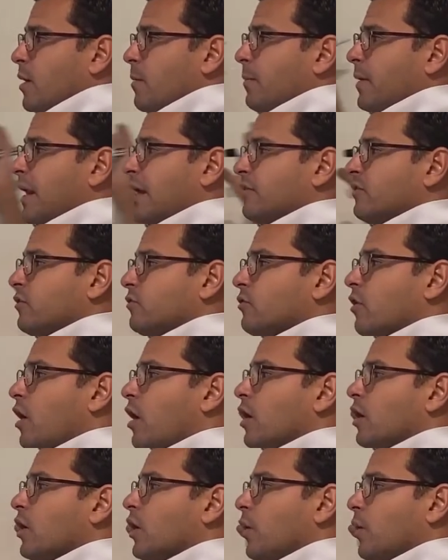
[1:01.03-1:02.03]
but as this
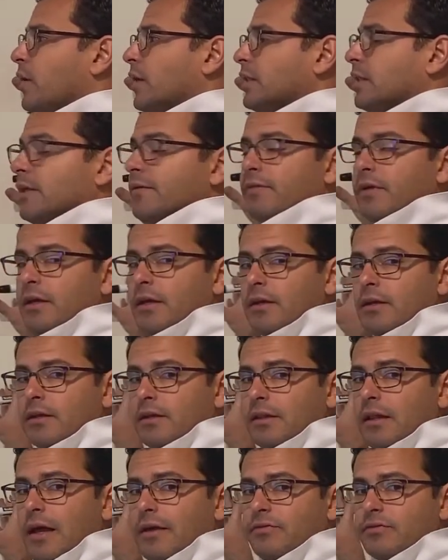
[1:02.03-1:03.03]
ongoing living
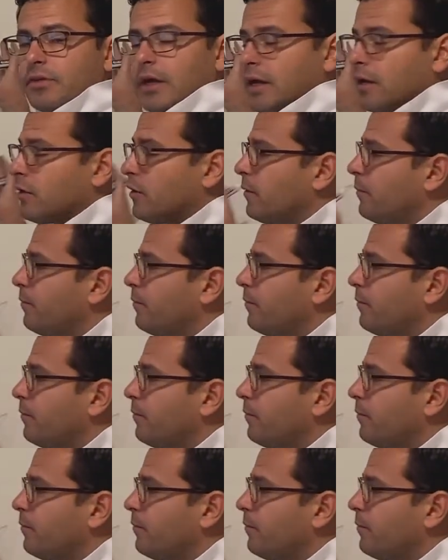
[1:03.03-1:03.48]
life cycle.